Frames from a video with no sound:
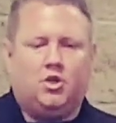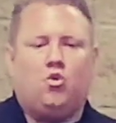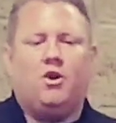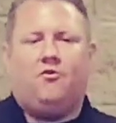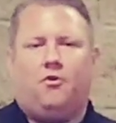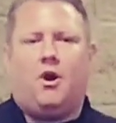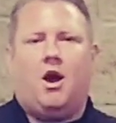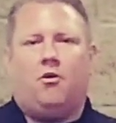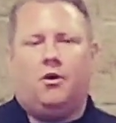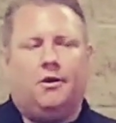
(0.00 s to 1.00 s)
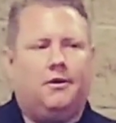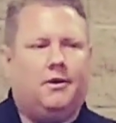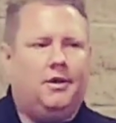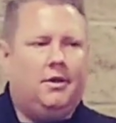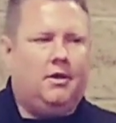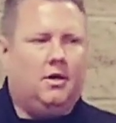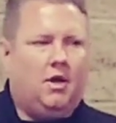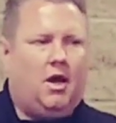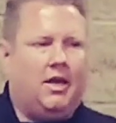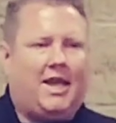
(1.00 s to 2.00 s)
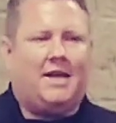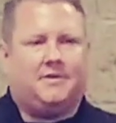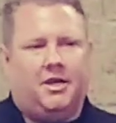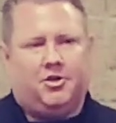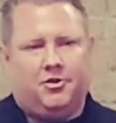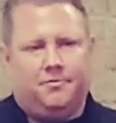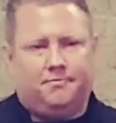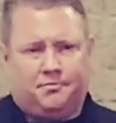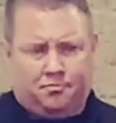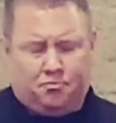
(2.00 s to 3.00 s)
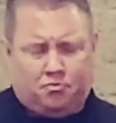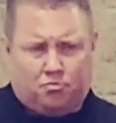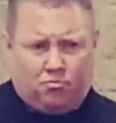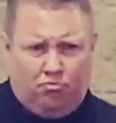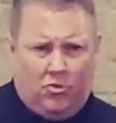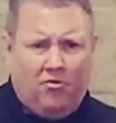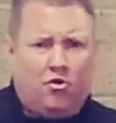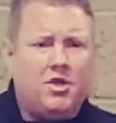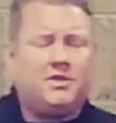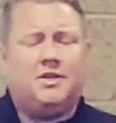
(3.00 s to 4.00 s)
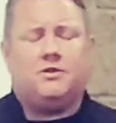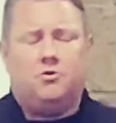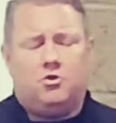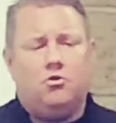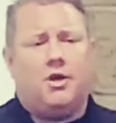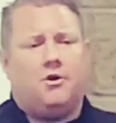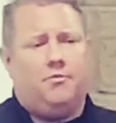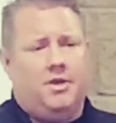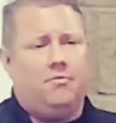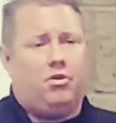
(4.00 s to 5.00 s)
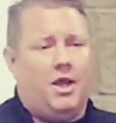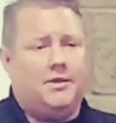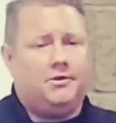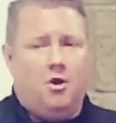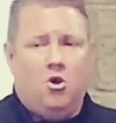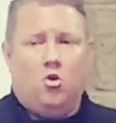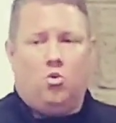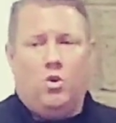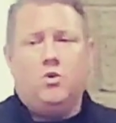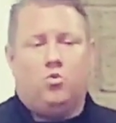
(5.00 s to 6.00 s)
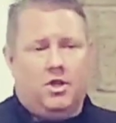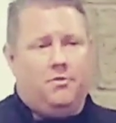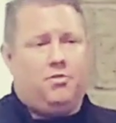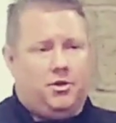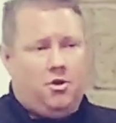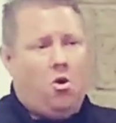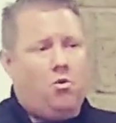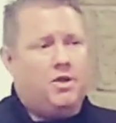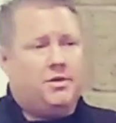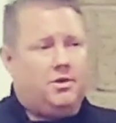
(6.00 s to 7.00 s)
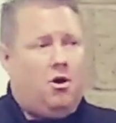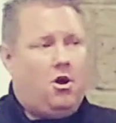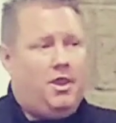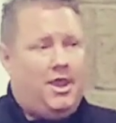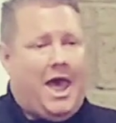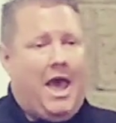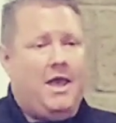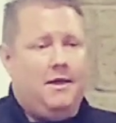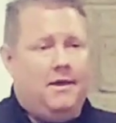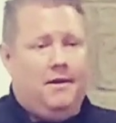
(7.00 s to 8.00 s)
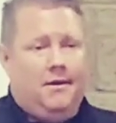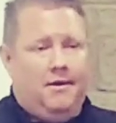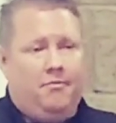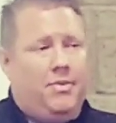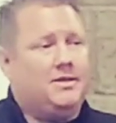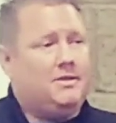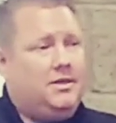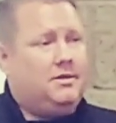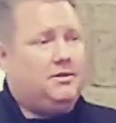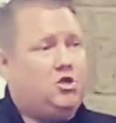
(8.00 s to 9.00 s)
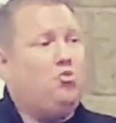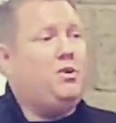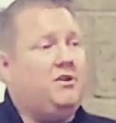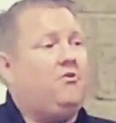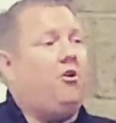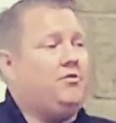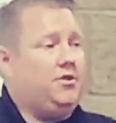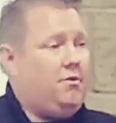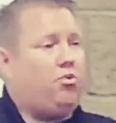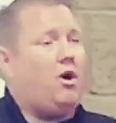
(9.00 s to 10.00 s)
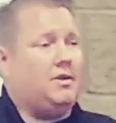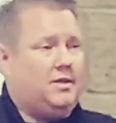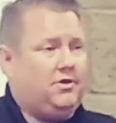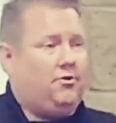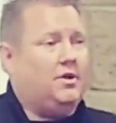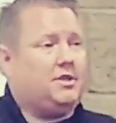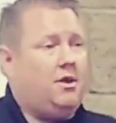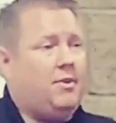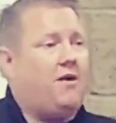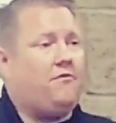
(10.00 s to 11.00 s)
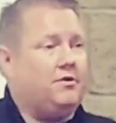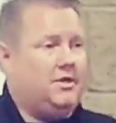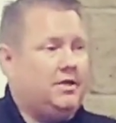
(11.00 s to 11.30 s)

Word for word: twenty-four hour, uh, gas station. For the six oh two letter to be in place, we really put the onus on that business to be involved in the process for us coming out for